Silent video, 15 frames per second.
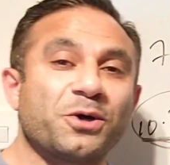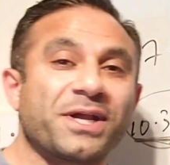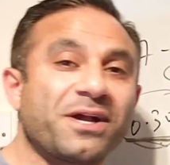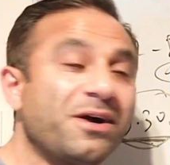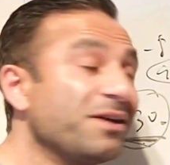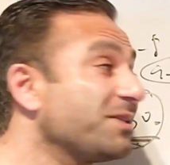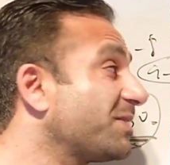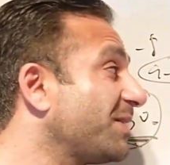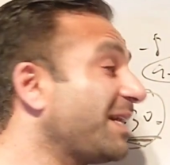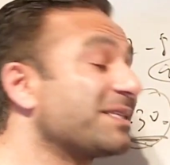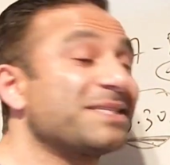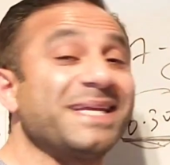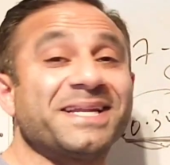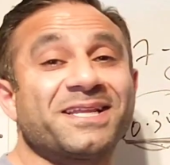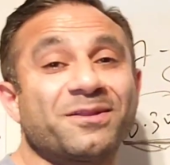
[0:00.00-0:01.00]
Okay guys,
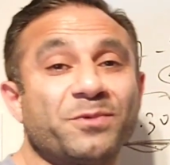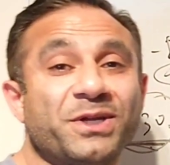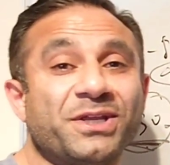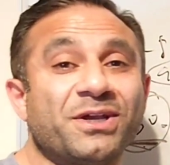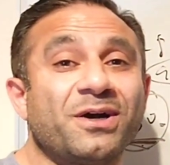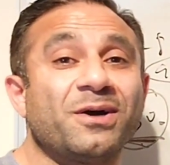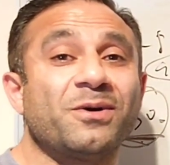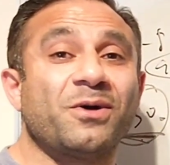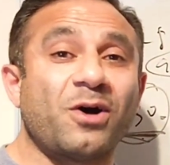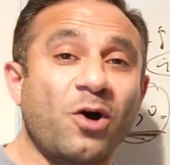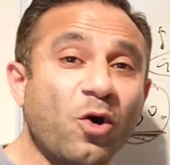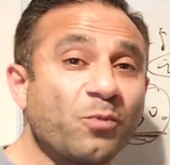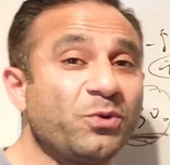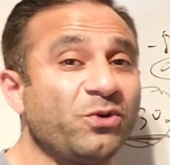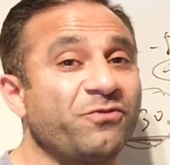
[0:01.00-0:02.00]
that's the end of the video.
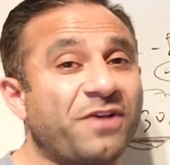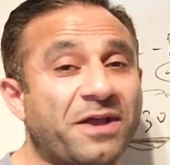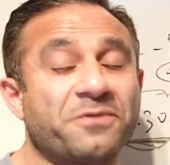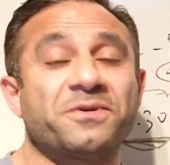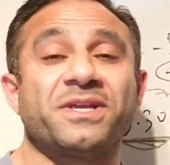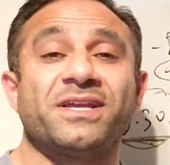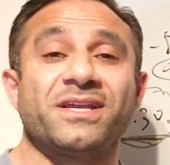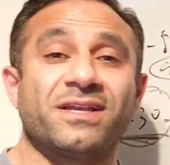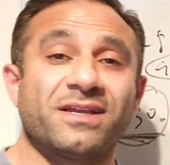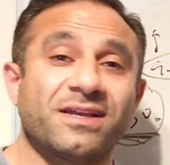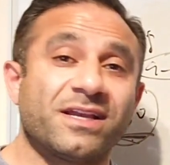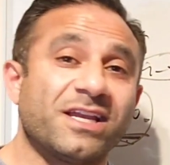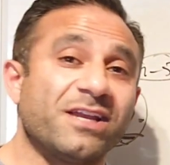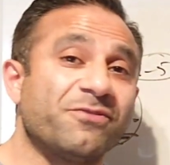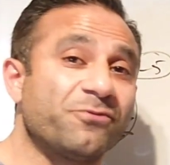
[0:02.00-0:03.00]
Hope you found
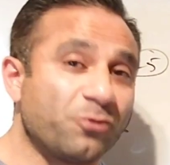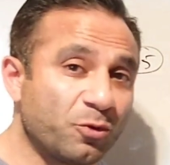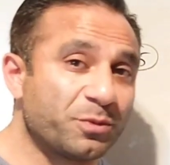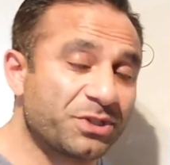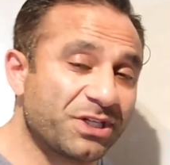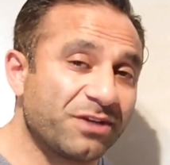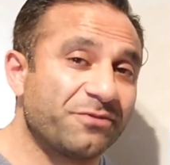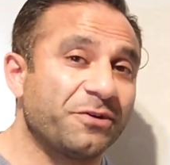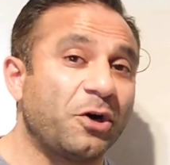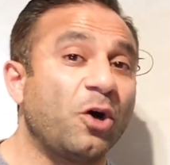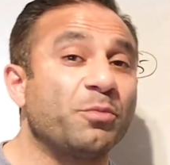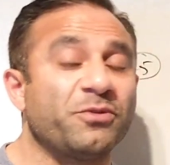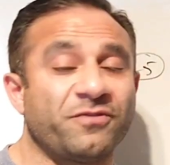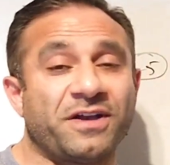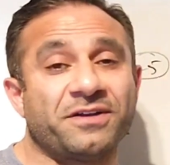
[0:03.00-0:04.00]
it informative,
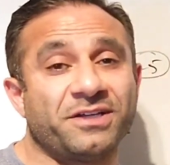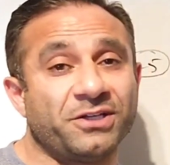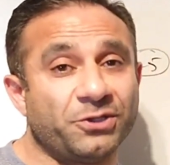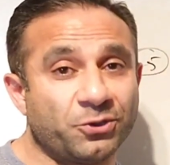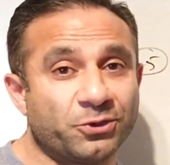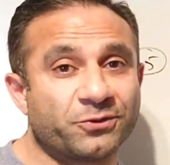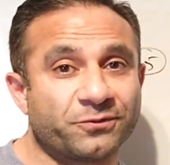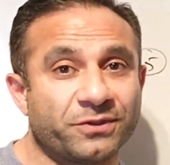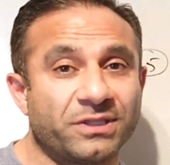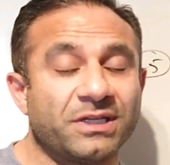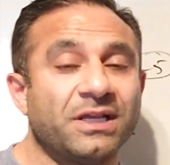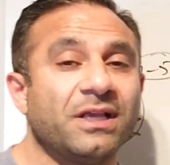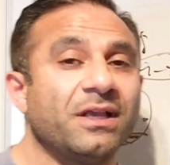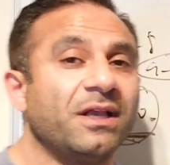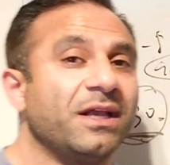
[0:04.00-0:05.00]
hope you found it
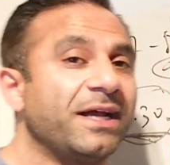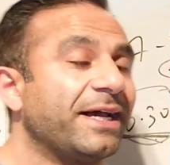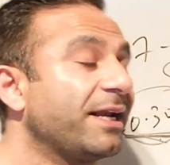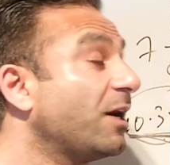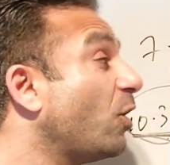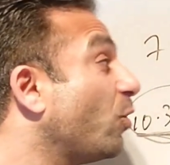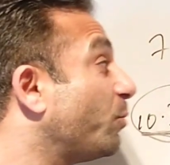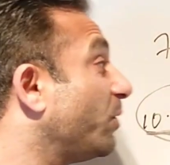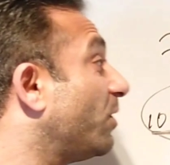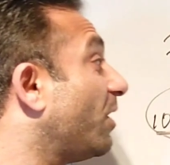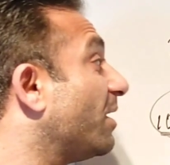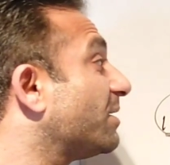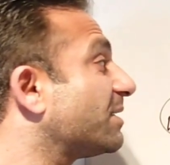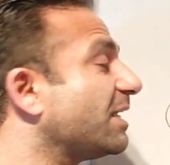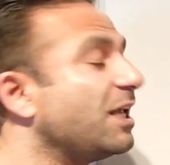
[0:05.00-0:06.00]
useful, and I hope you
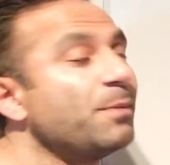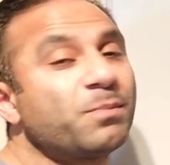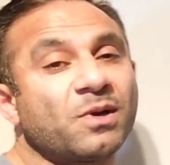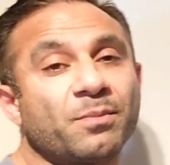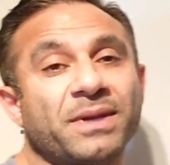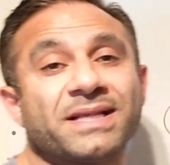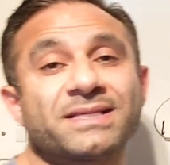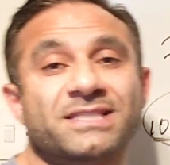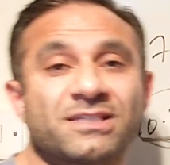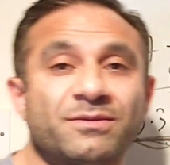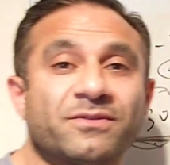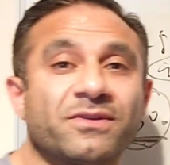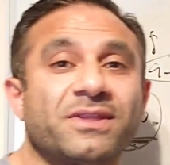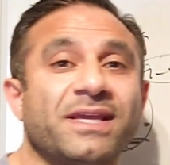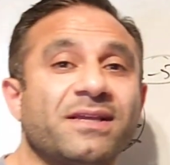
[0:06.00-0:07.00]
guys implement
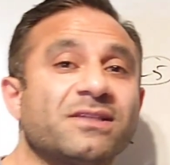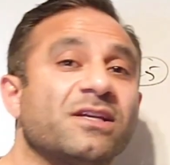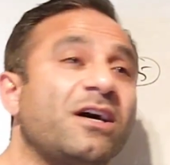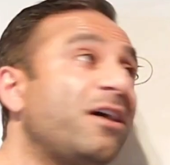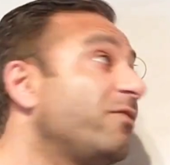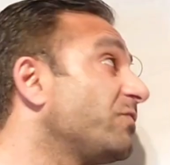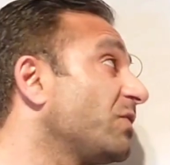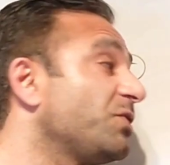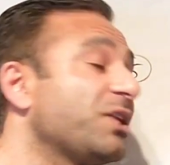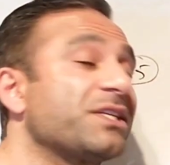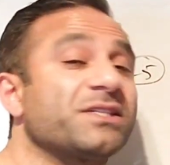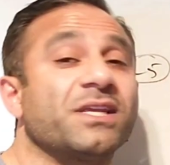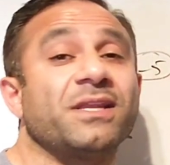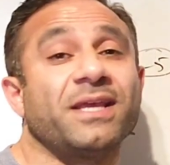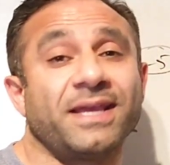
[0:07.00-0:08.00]
some of the things that I've
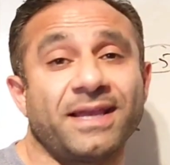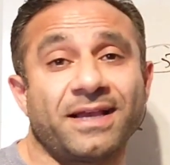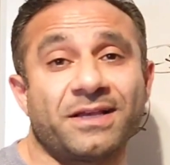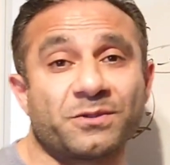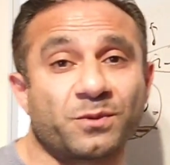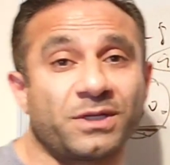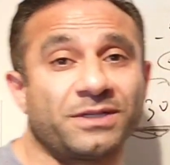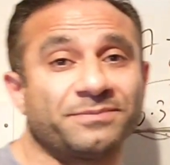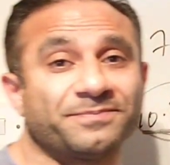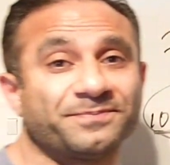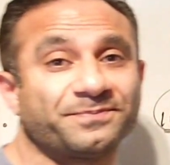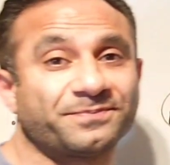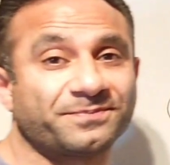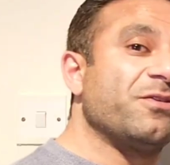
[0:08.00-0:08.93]
suggested here as well.